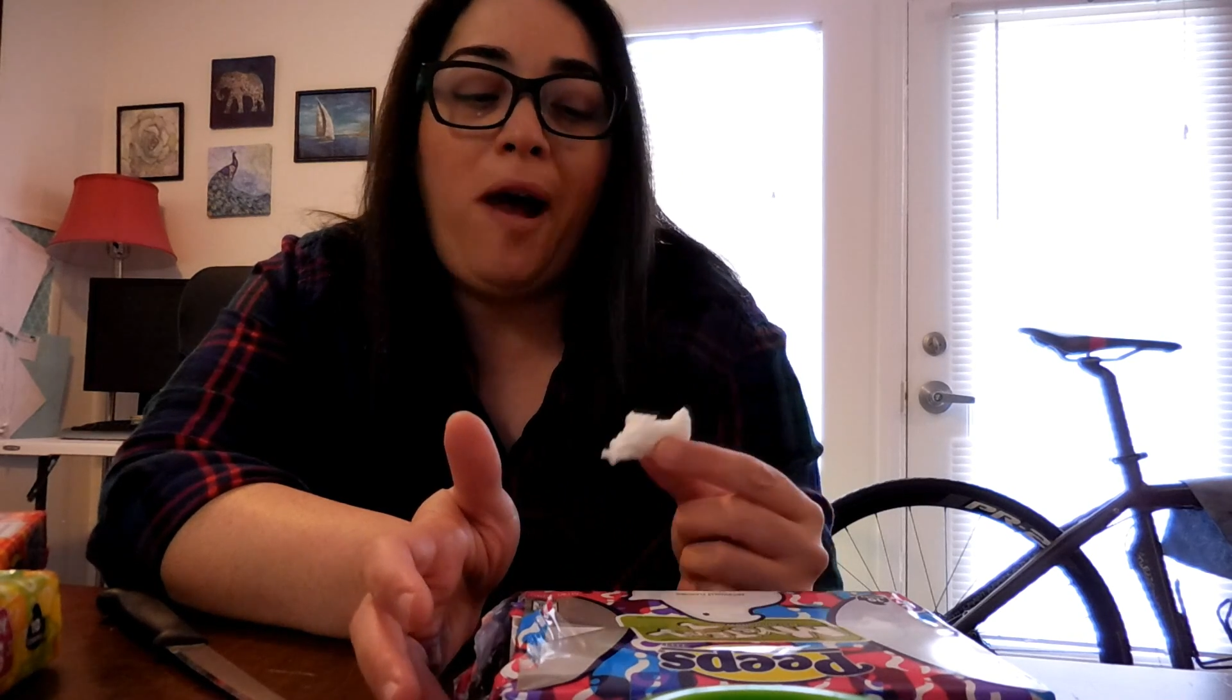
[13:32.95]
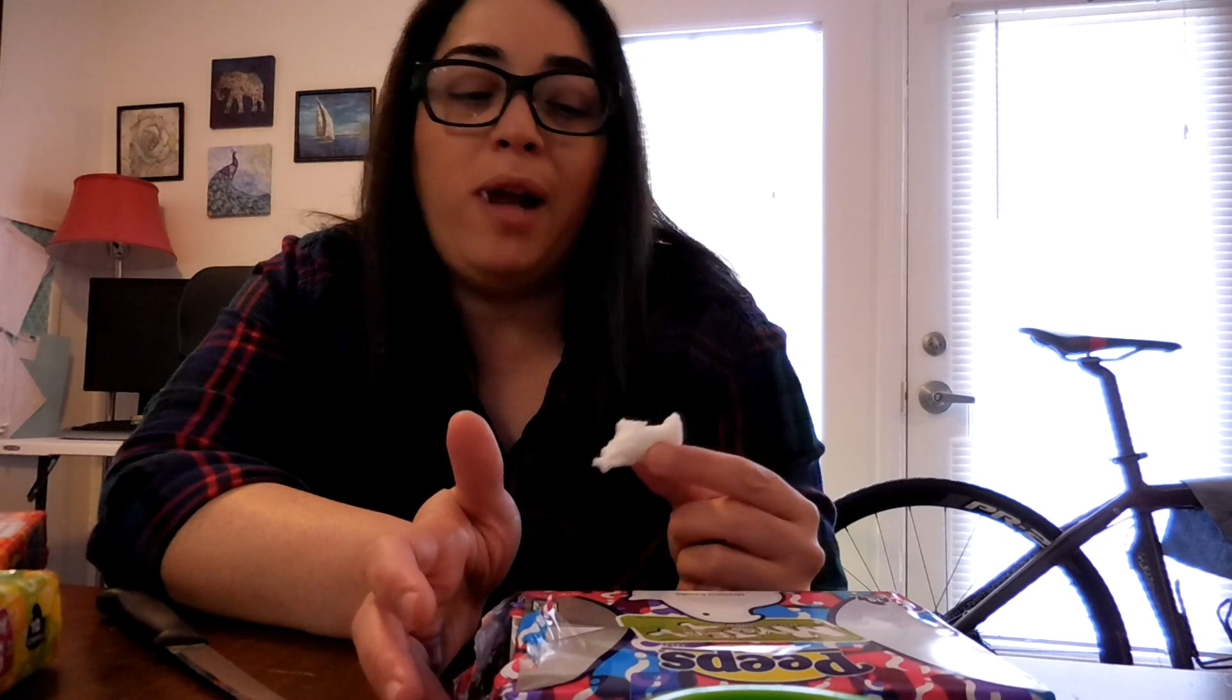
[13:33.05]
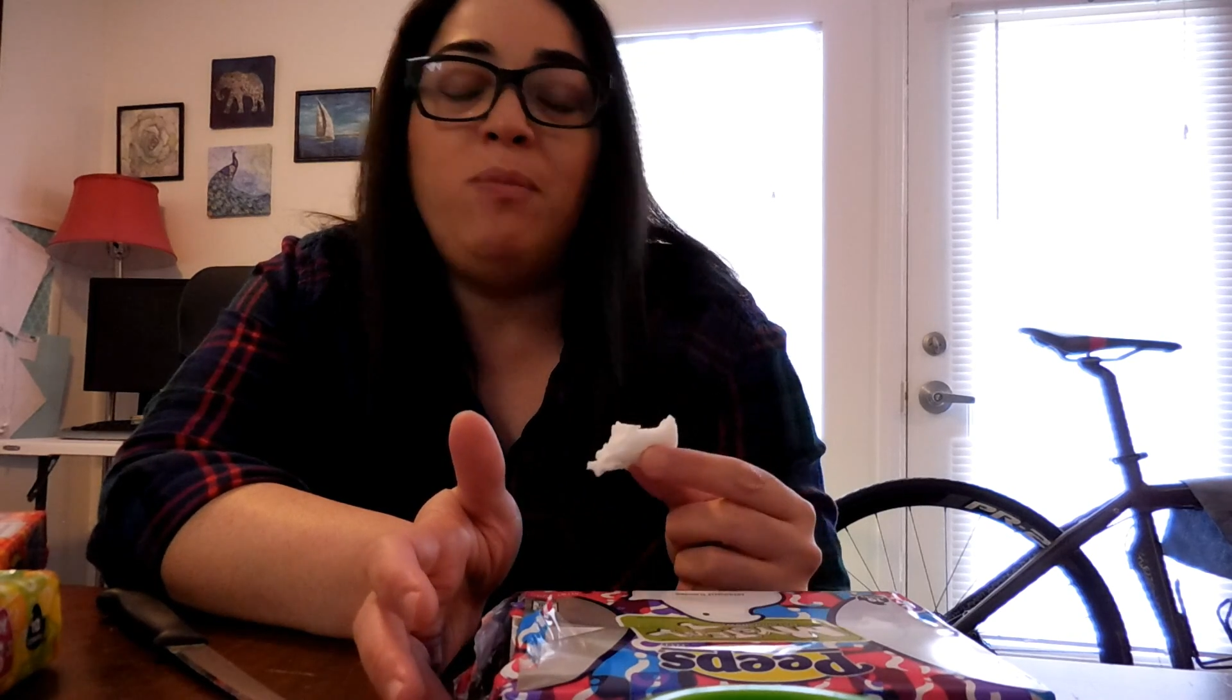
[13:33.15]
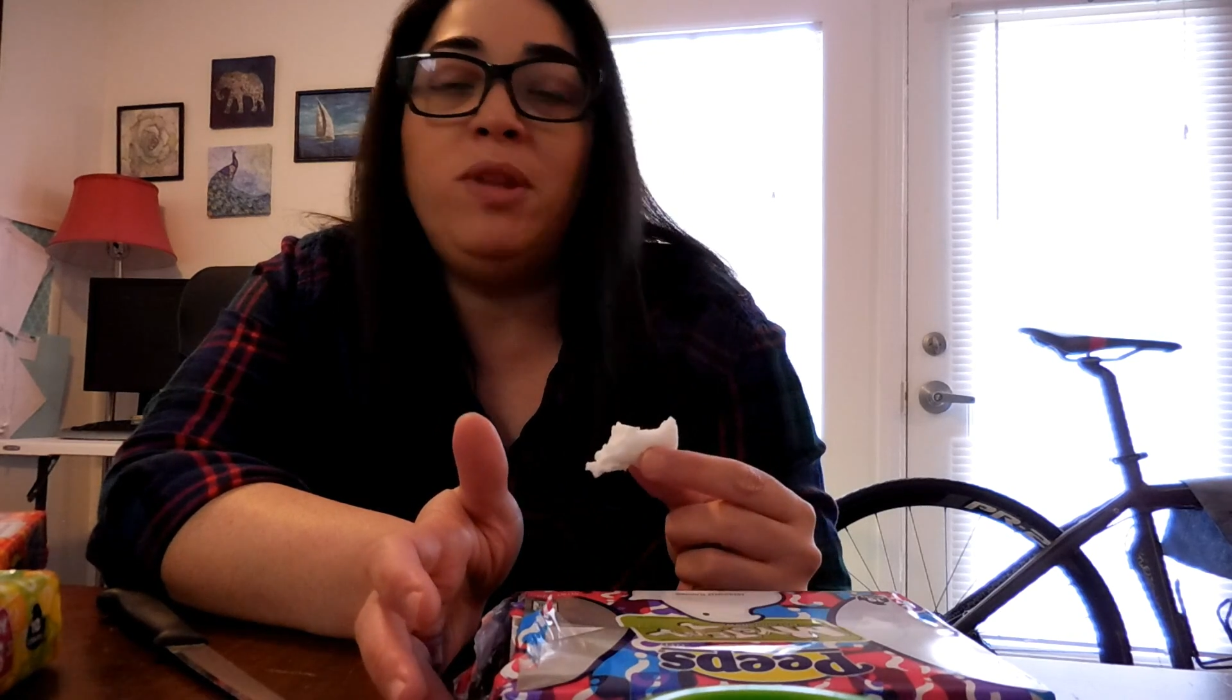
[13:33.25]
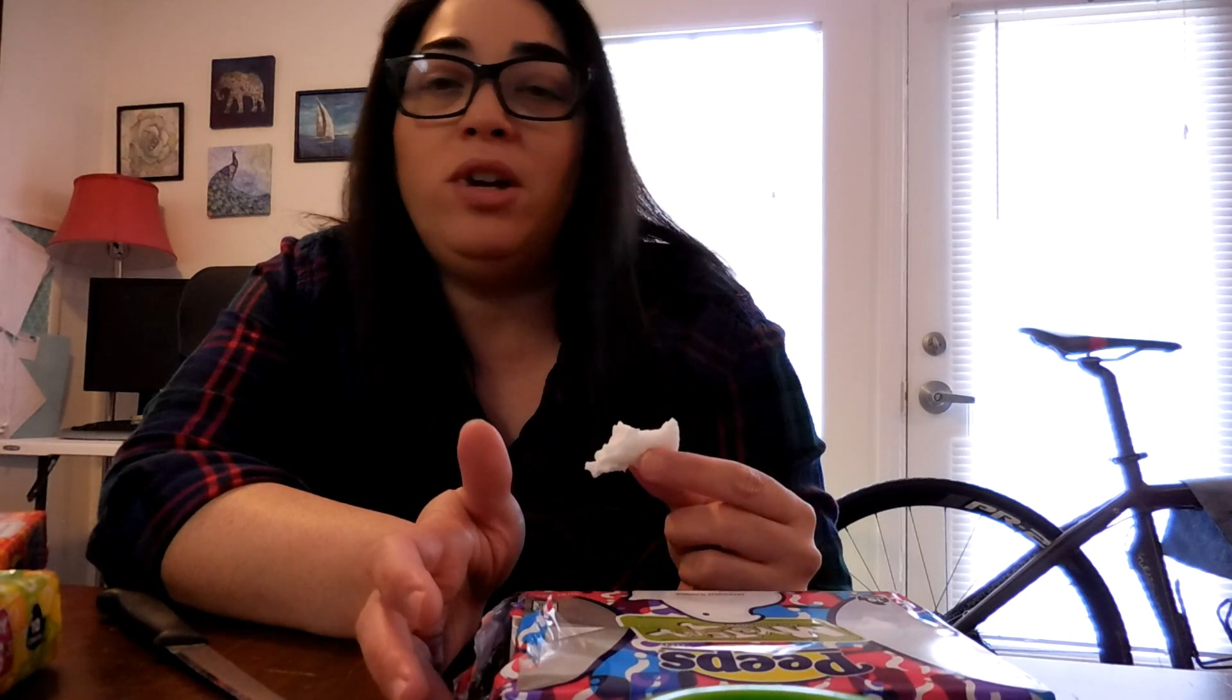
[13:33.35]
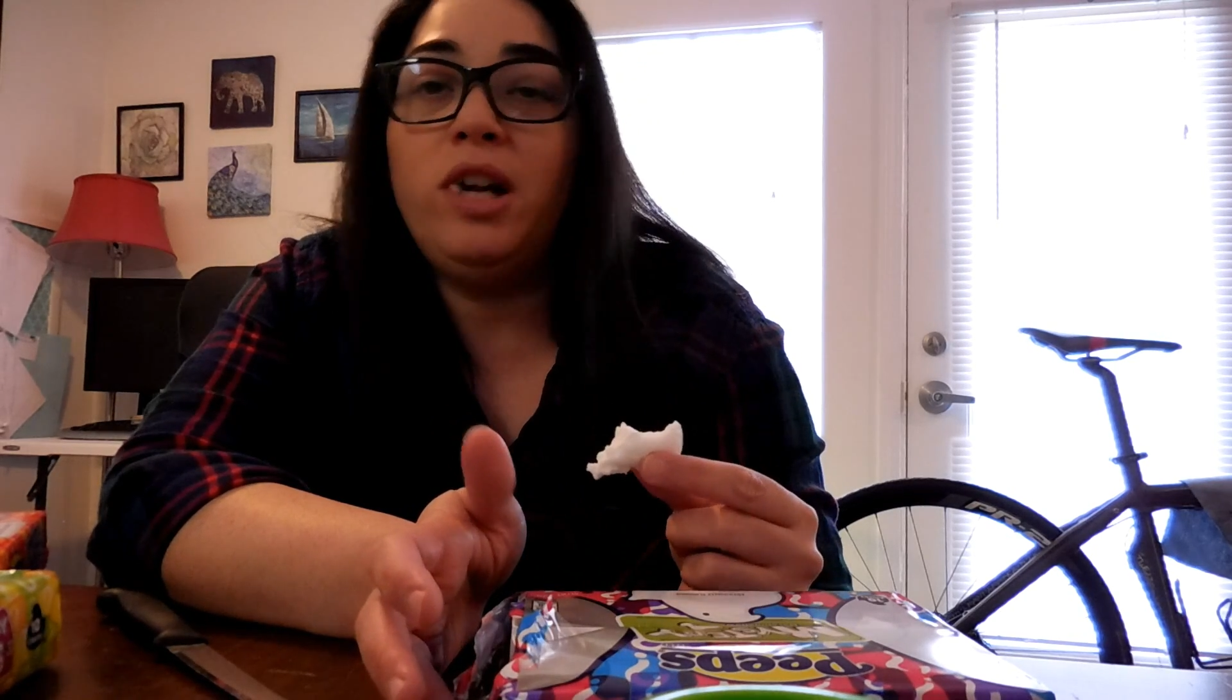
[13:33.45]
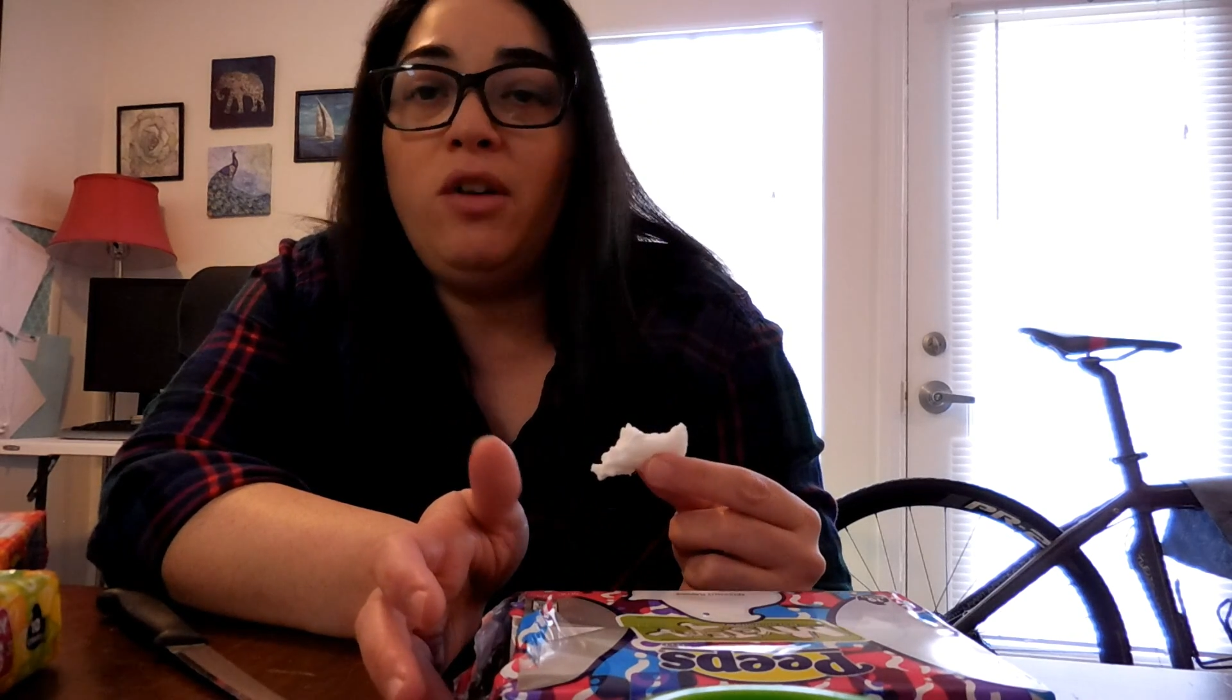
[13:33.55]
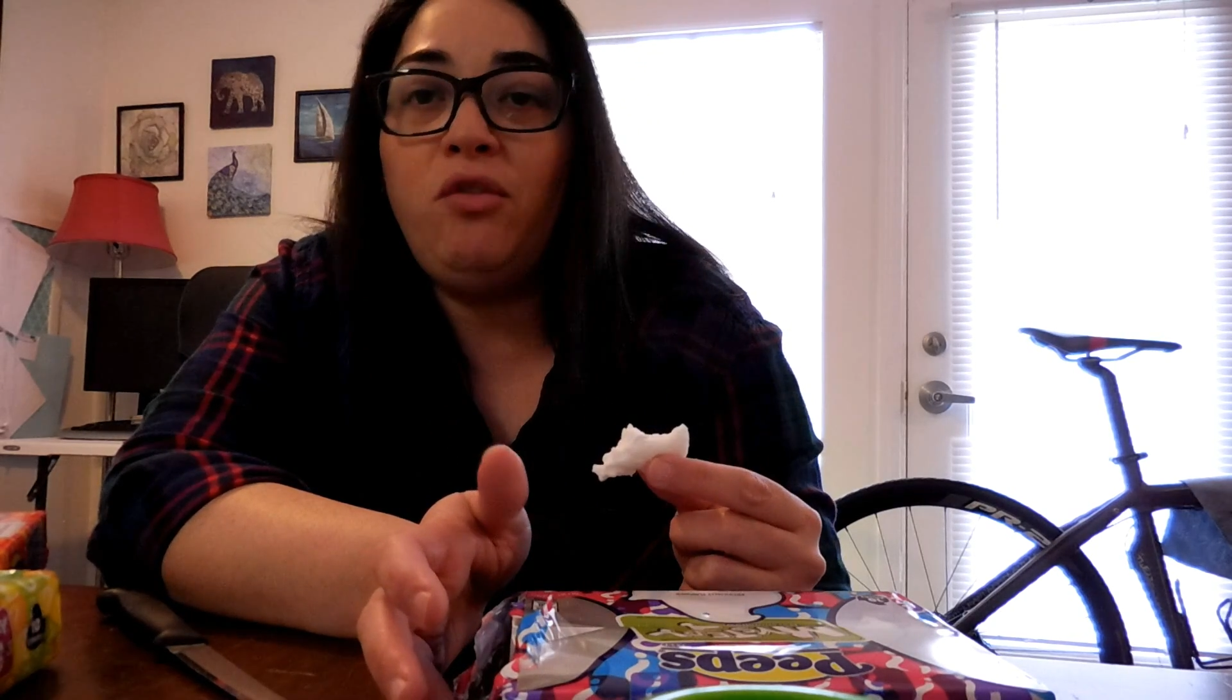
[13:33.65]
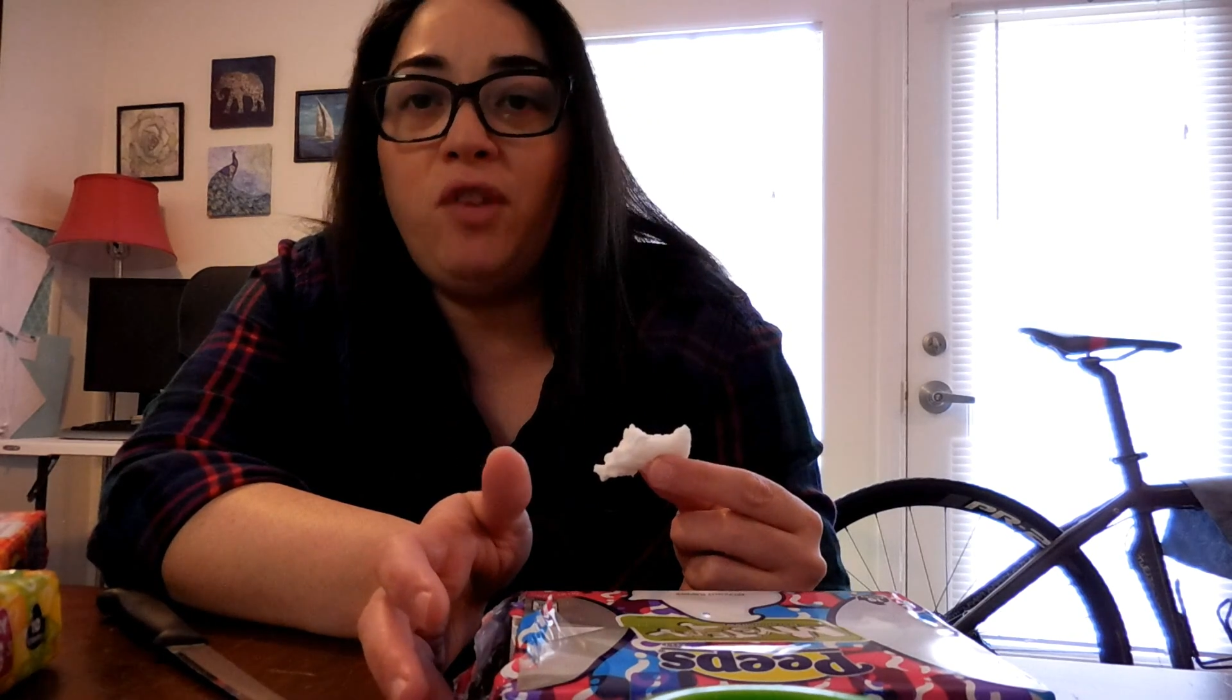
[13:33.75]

I'm not a